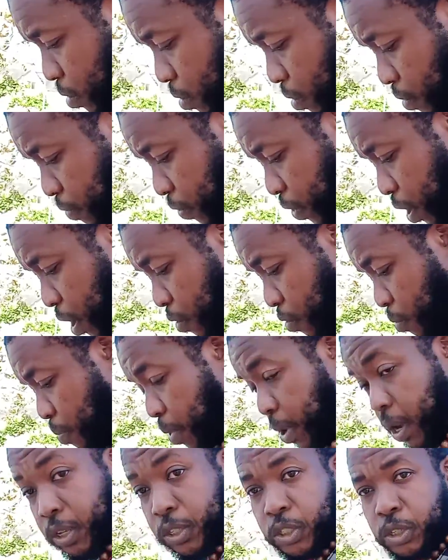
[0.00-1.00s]
of Yahweh
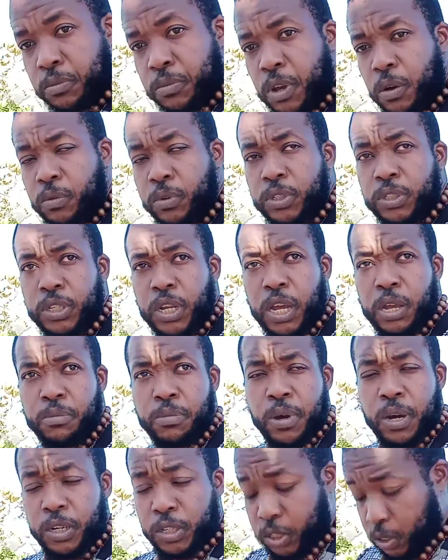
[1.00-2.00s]
Bahashem, Yahushai,
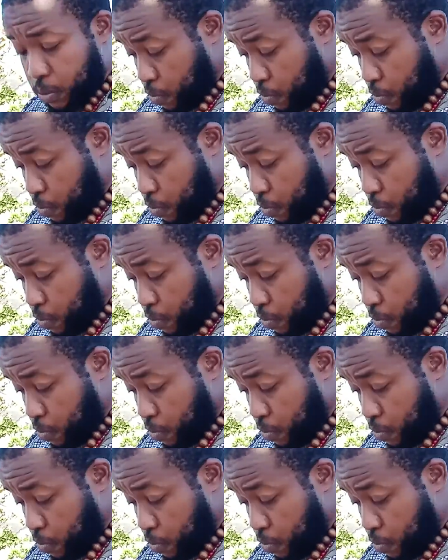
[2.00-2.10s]
Bahashem,